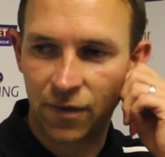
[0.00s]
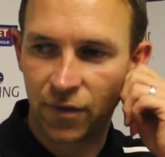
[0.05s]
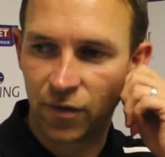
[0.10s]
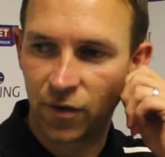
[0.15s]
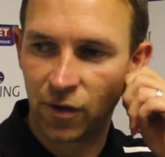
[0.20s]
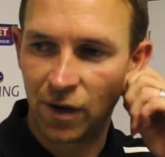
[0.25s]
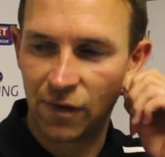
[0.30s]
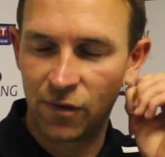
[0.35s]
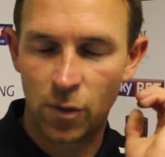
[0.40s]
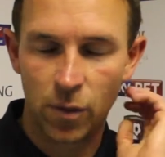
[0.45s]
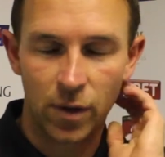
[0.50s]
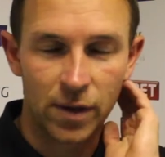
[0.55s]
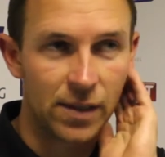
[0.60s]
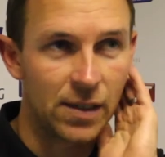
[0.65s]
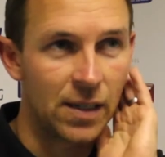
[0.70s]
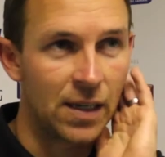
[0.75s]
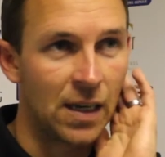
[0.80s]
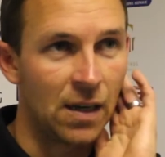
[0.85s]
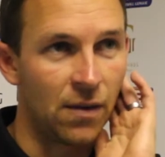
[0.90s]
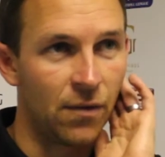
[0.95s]
for everyone
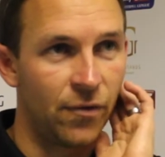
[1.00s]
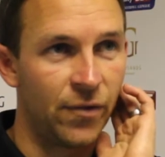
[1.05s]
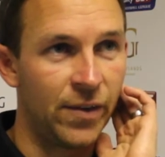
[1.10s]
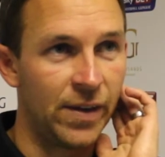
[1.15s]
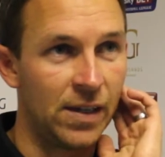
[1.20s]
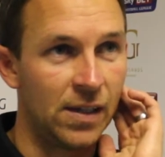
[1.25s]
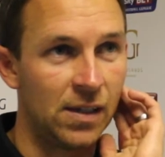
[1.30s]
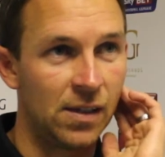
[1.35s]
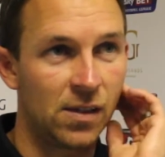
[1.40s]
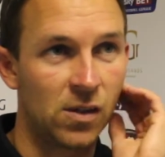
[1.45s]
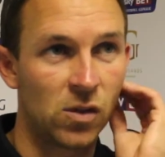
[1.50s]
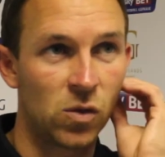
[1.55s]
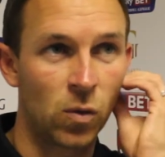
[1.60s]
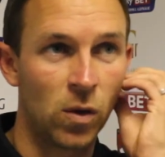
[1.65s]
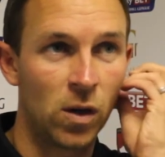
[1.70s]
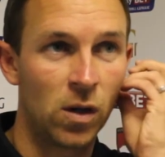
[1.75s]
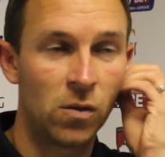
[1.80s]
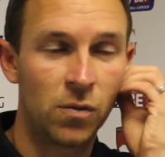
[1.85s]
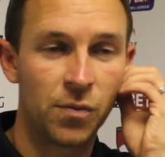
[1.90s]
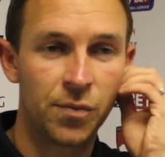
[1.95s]
to get fitness as
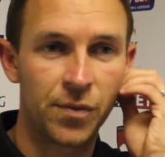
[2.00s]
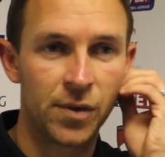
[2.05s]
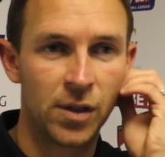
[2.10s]
well.